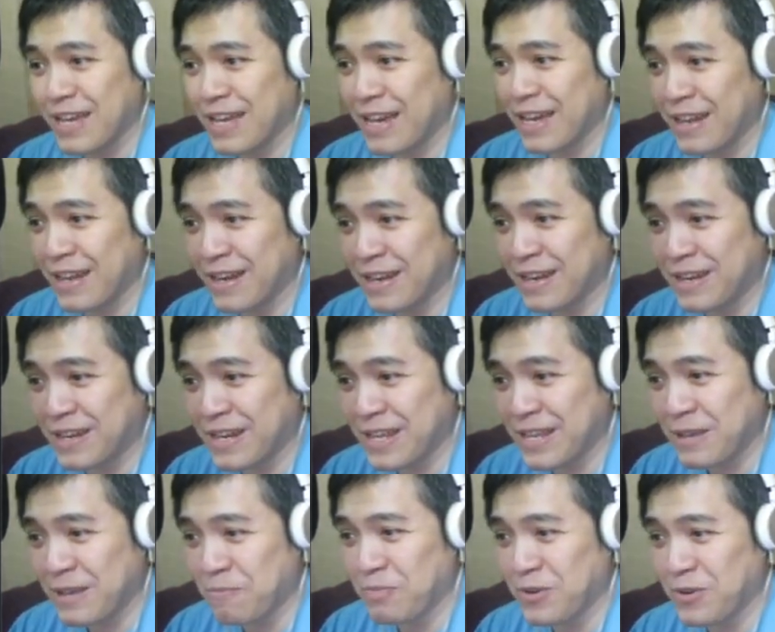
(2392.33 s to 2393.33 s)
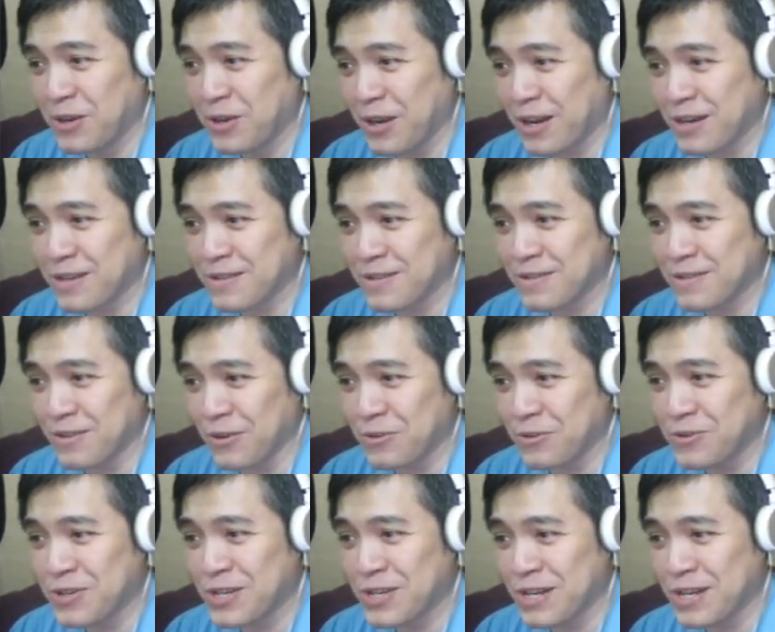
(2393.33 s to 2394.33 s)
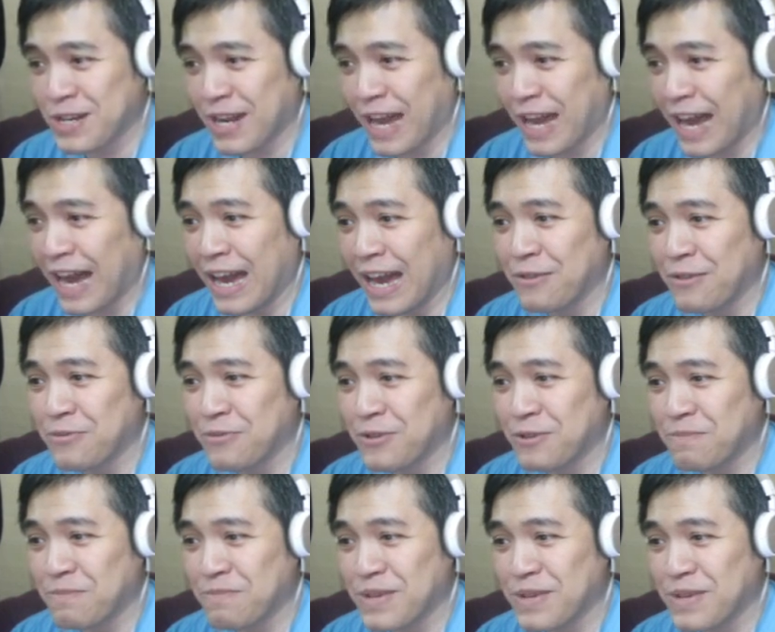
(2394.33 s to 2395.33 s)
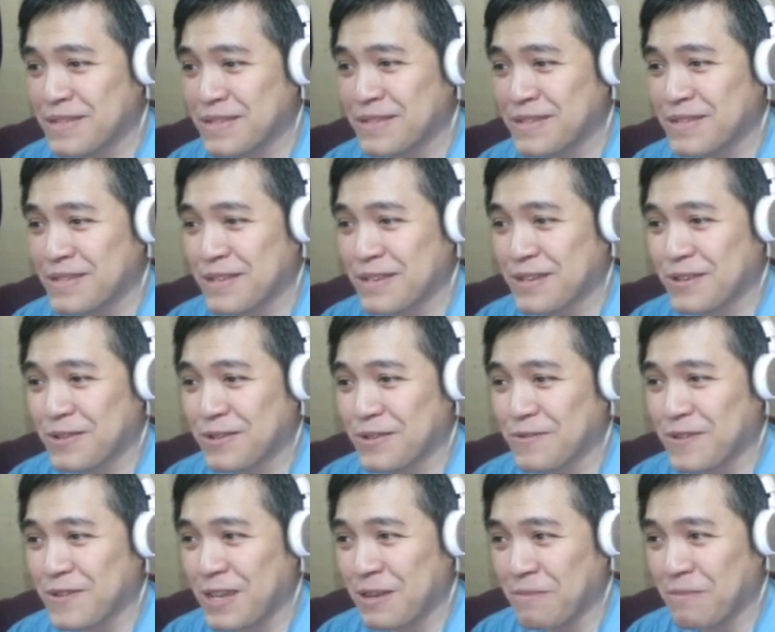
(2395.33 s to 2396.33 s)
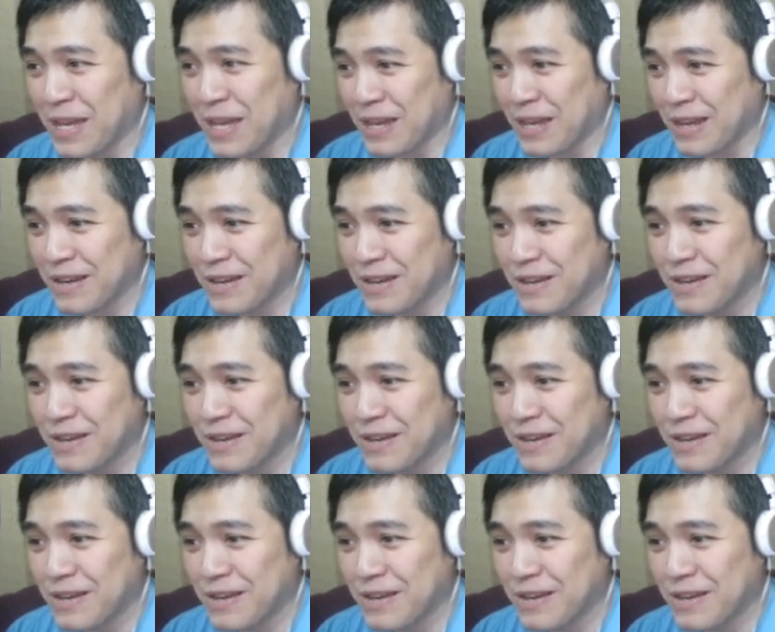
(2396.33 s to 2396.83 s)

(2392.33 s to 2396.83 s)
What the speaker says: and the deep, darkest ocean, I would be screaming.